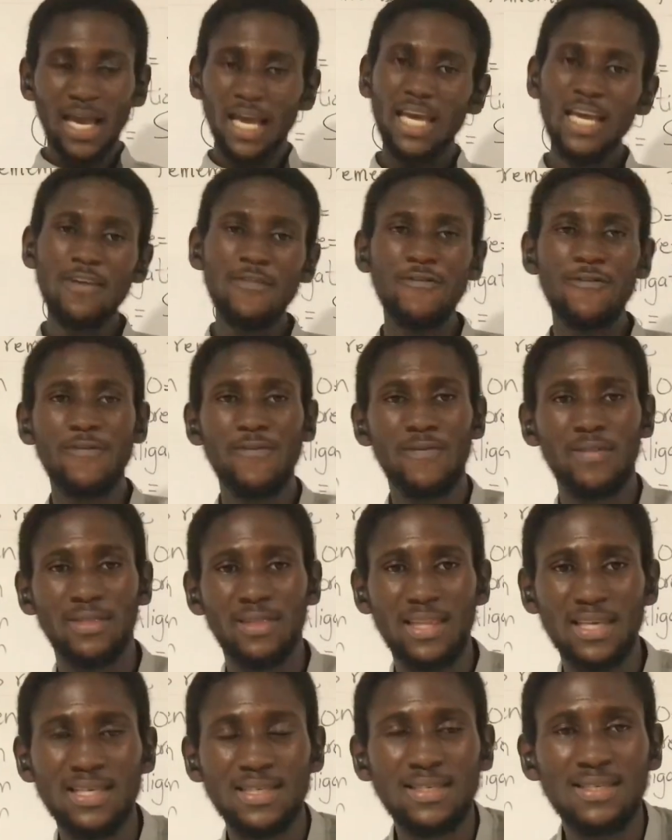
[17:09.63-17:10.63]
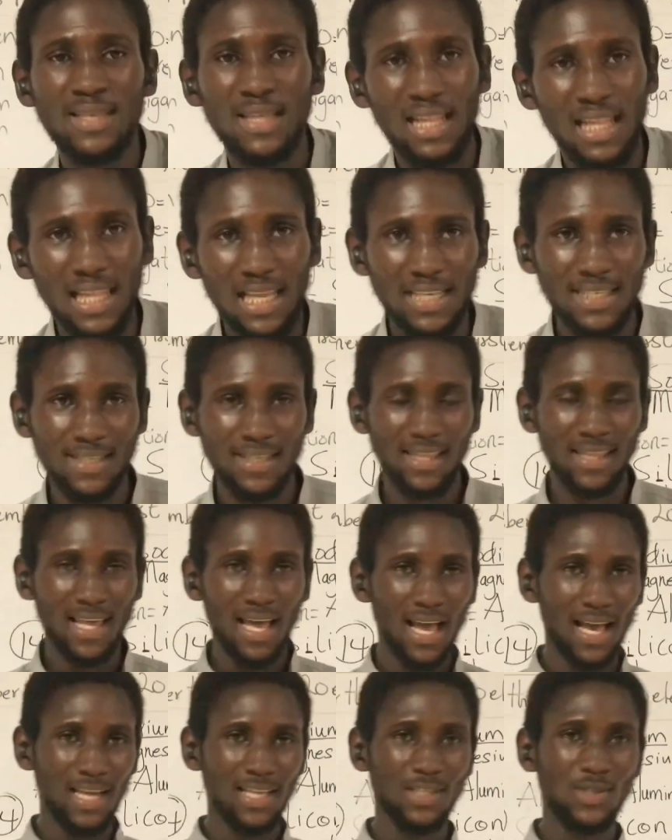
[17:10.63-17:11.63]
If this lesson
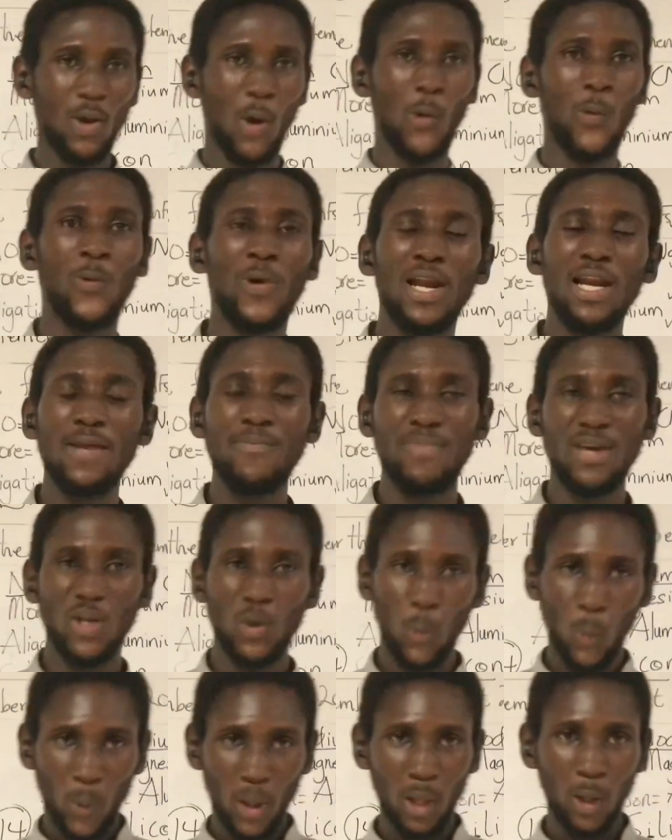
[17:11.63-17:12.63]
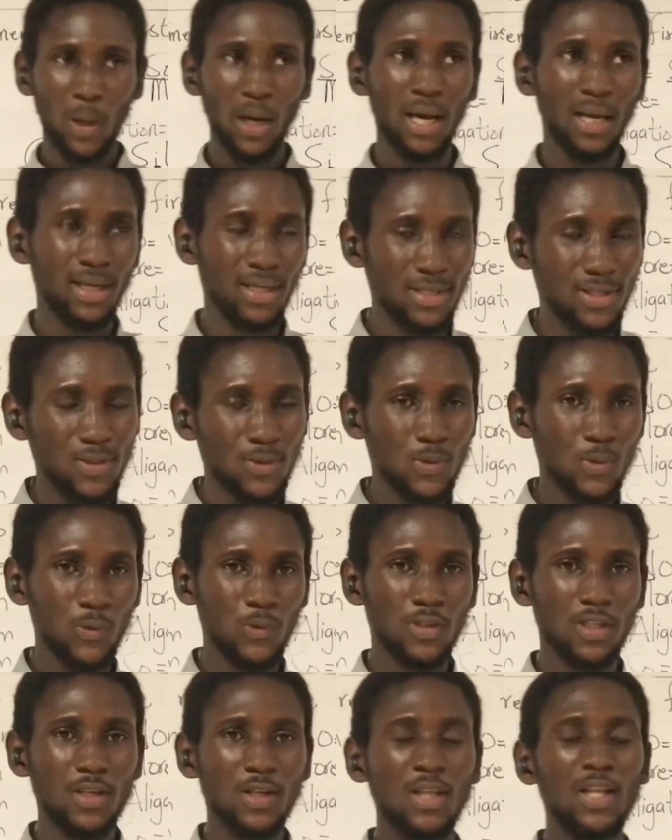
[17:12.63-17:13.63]
has really been well understood,